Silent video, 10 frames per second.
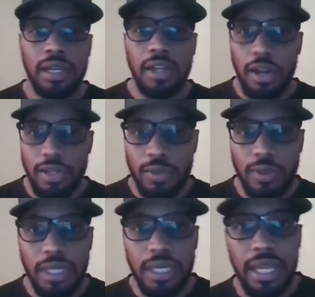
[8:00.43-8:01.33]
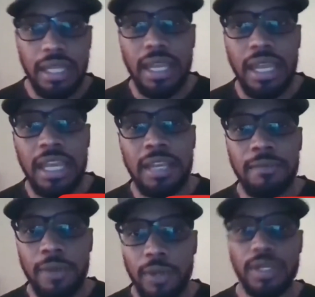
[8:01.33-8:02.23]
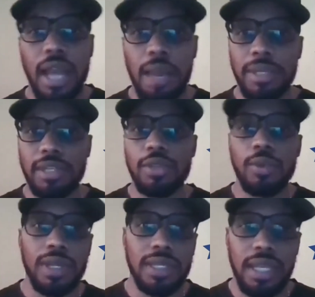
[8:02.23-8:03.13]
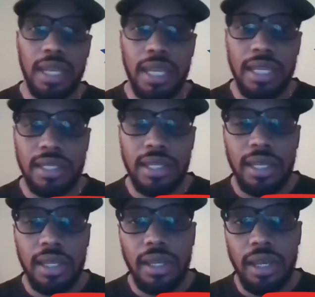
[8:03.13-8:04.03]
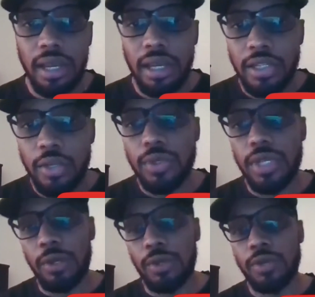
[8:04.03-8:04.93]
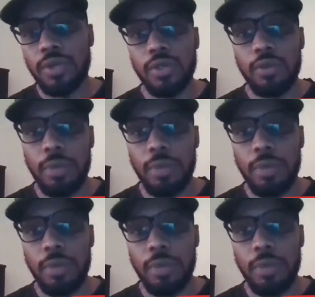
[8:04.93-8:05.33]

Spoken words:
Cartoon Connect and Verse Comics USA's YouTube.